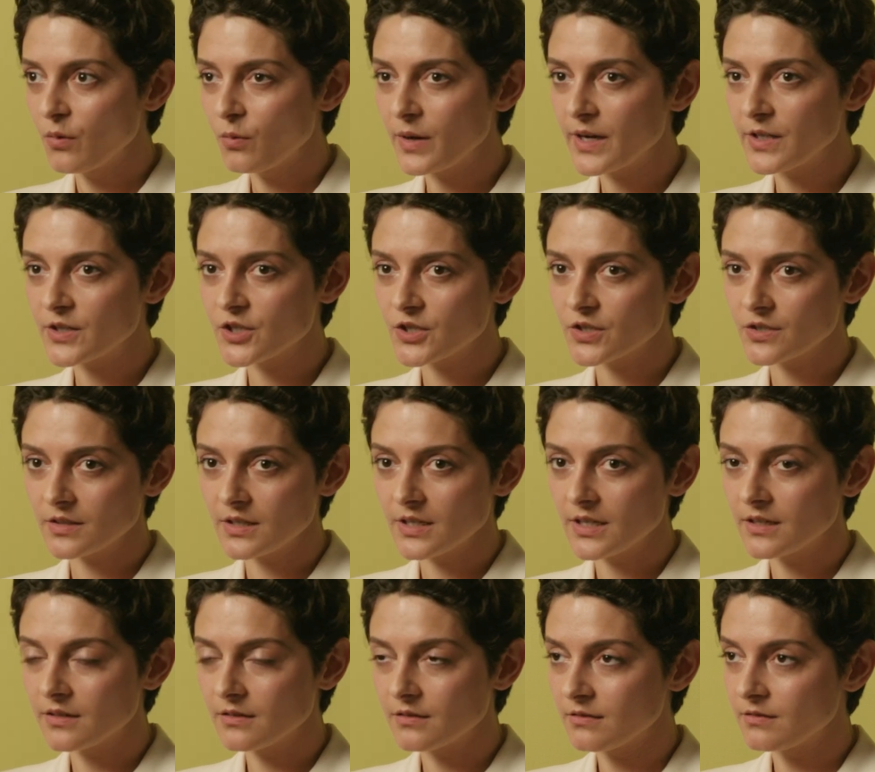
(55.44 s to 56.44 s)
which
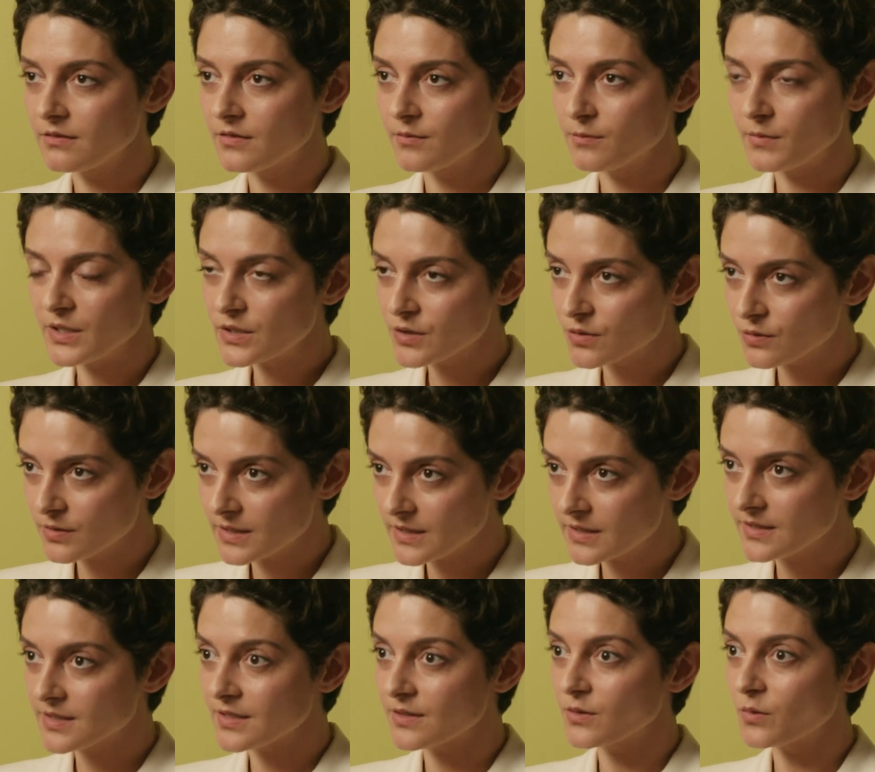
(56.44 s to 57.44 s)
in
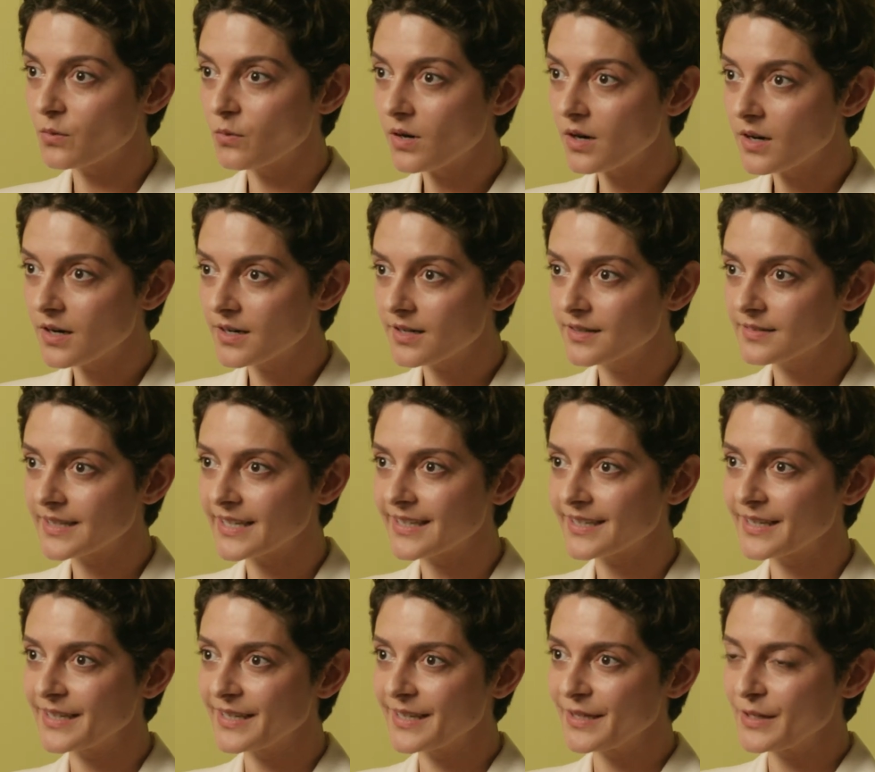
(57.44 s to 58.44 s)
mysteries and noir,
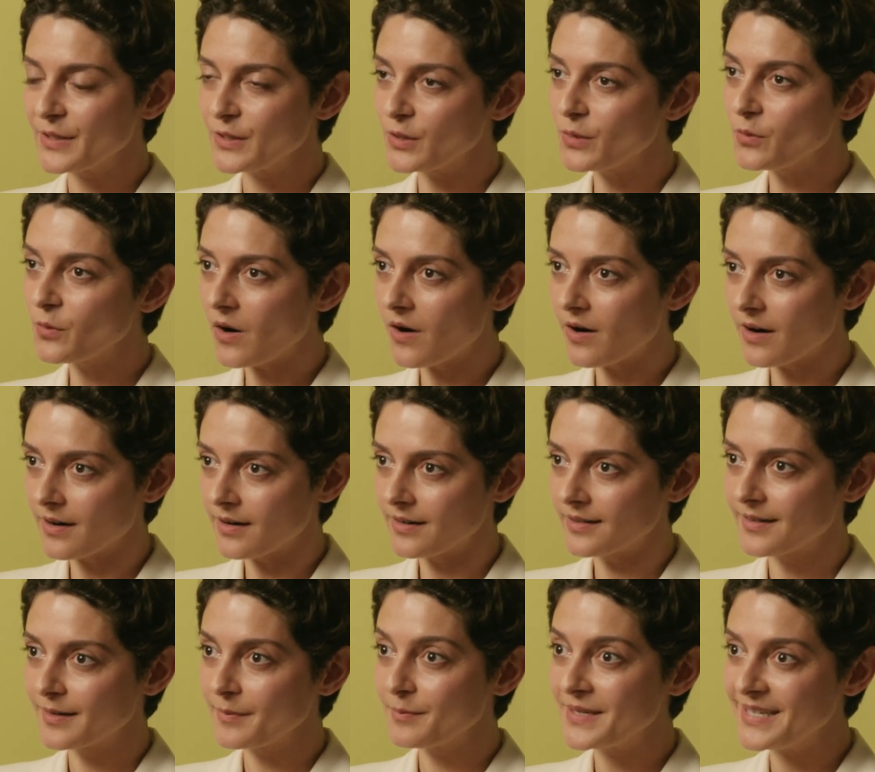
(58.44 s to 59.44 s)
like, you
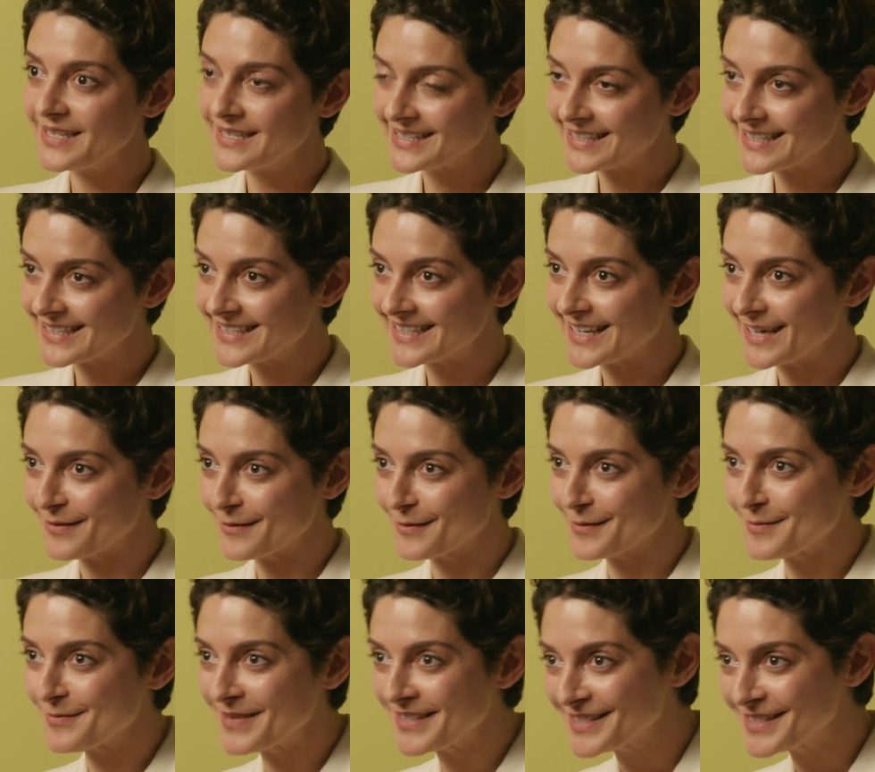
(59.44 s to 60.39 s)
are piecing together the